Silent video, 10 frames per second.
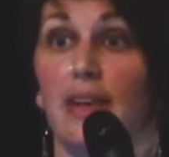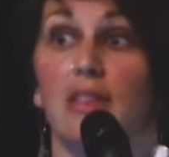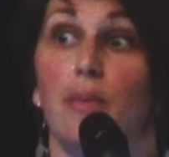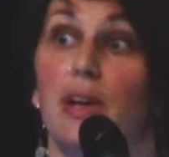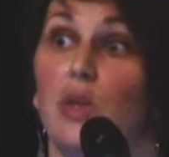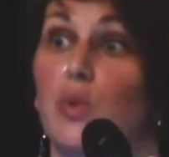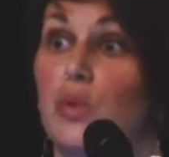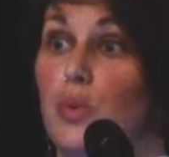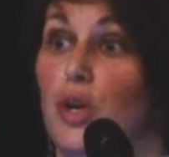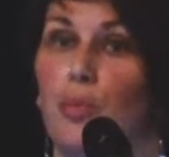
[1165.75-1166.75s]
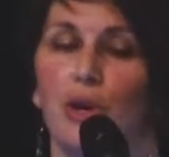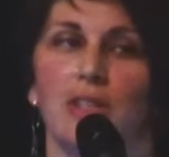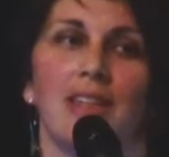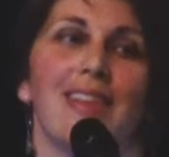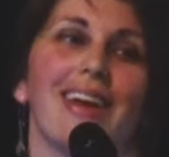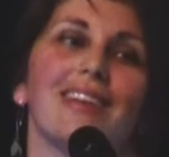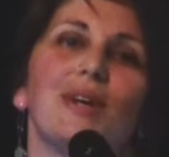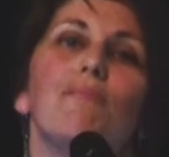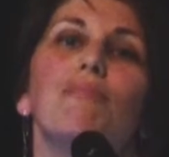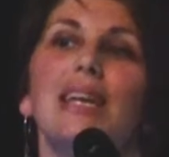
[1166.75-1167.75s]
that somebody else was a real person, they got
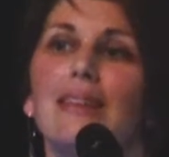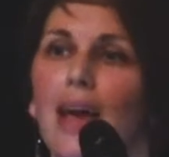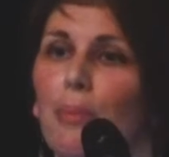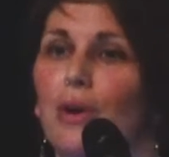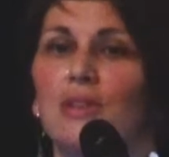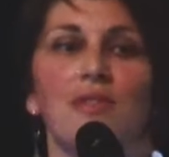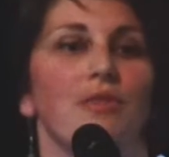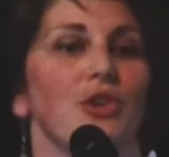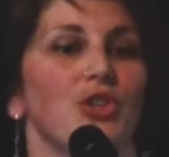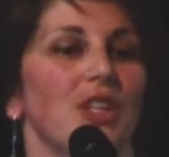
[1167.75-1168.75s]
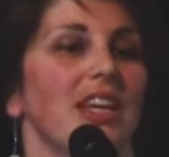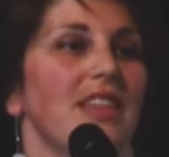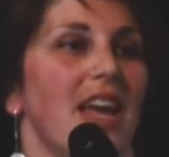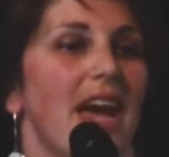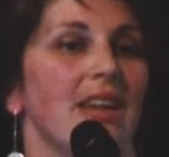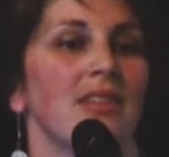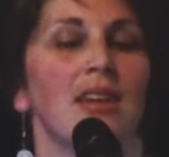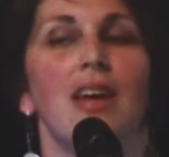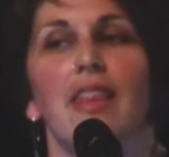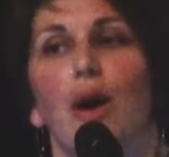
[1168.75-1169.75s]
to meet that person virtually at the end,
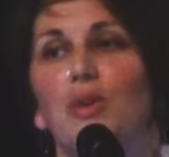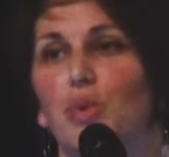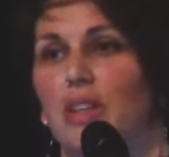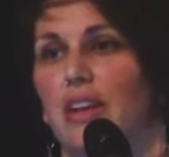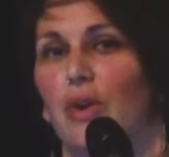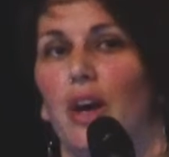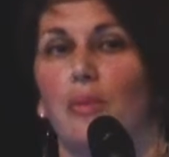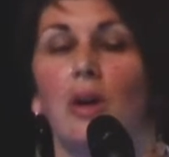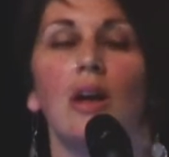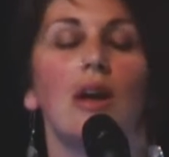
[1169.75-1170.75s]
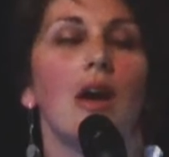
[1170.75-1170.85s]
that was really incredible.